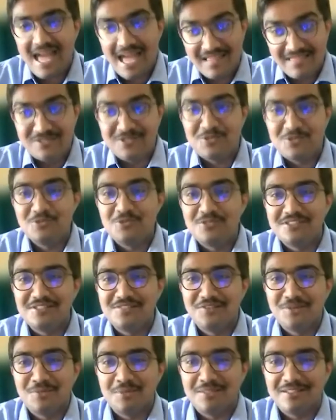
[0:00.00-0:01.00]
and the
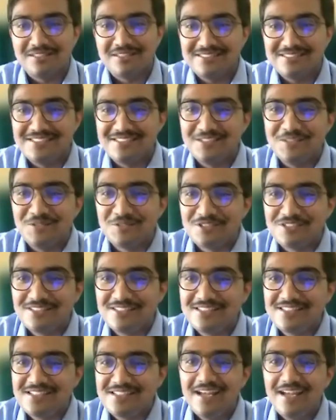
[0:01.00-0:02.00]
students from other
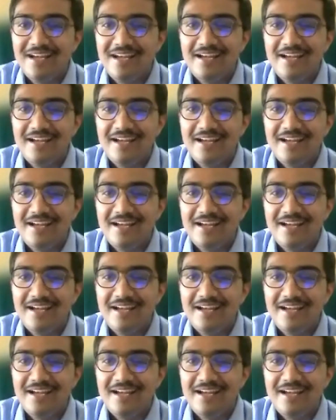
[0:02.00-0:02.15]
institutions.